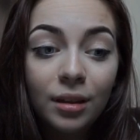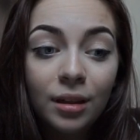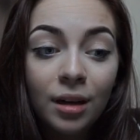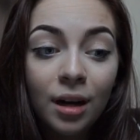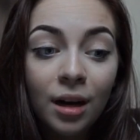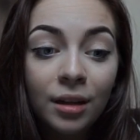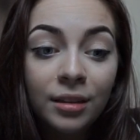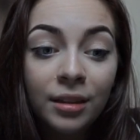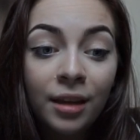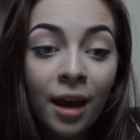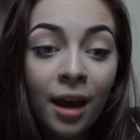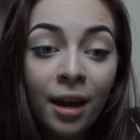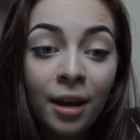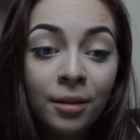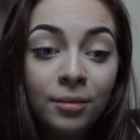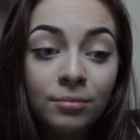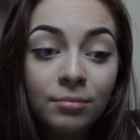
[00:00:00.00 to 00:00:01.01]

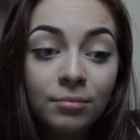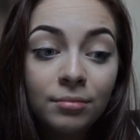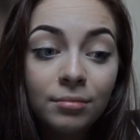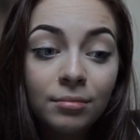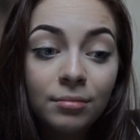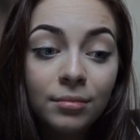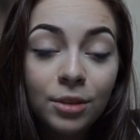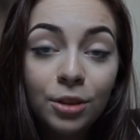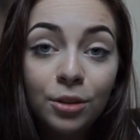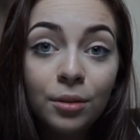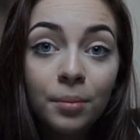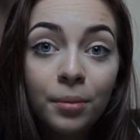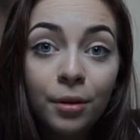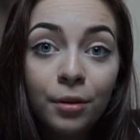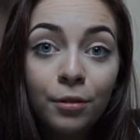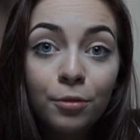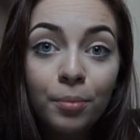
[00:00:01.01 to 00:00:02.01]
Garnier, you're
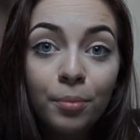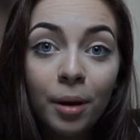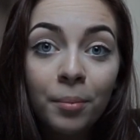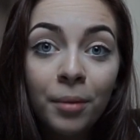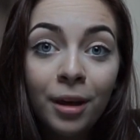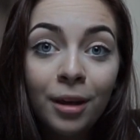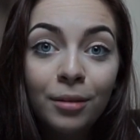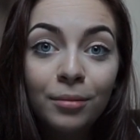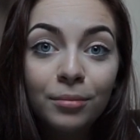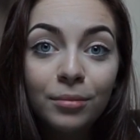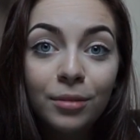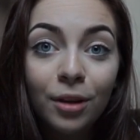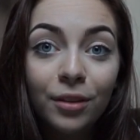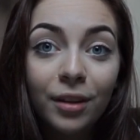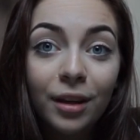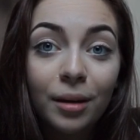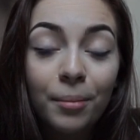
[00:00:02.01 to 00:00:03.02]
approved by me.
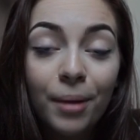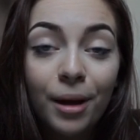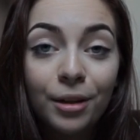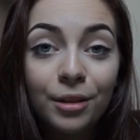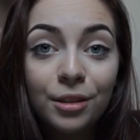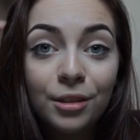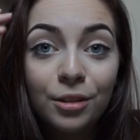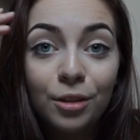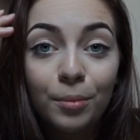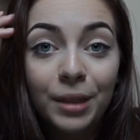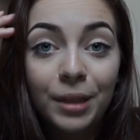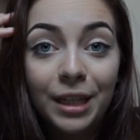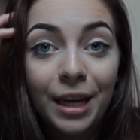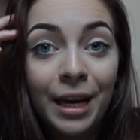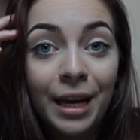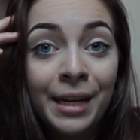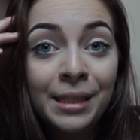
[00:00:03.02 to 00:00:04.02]
Not that it matters, nobody
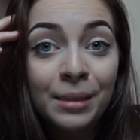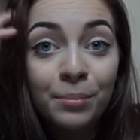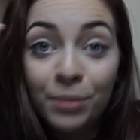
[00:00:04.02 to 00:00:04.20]
cares,